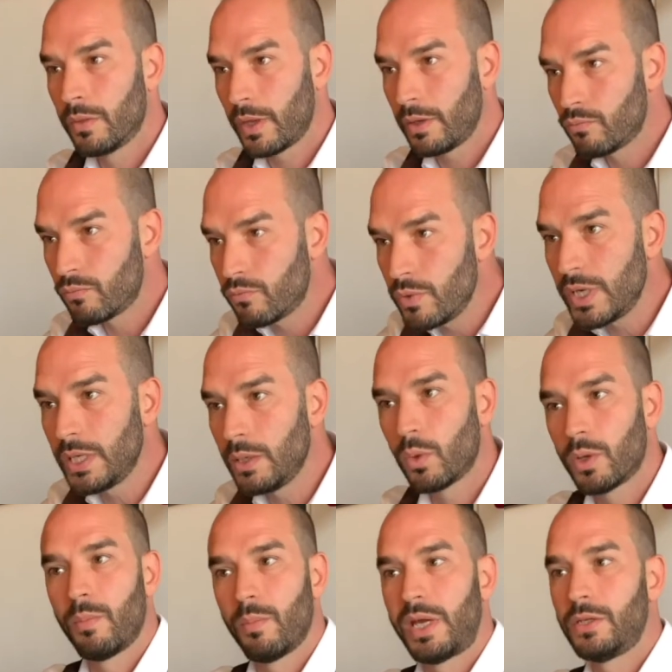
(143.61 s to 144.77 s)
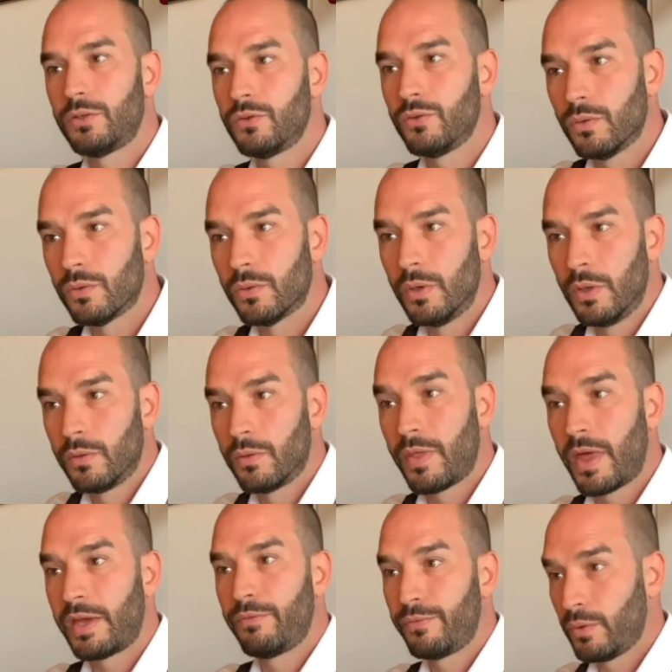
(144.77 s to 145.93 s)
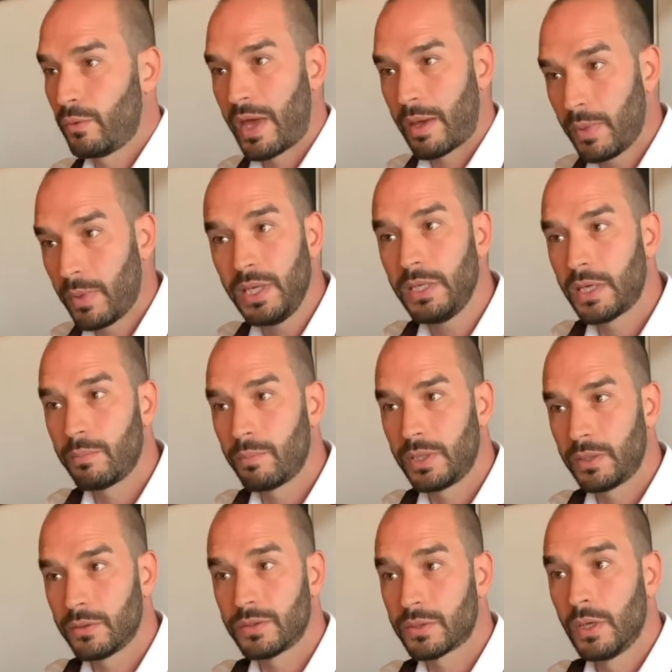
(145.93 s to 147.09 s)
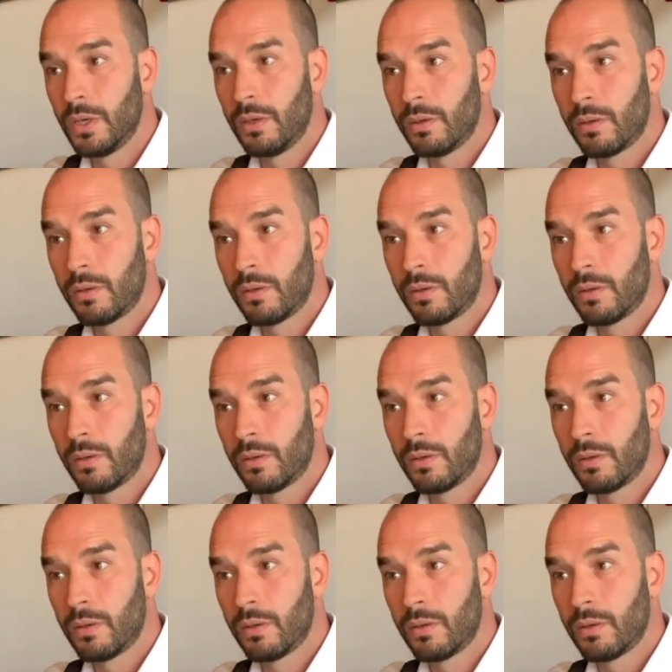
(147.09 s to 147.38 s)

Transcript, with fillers: They really want to make sure that they fill that mandate because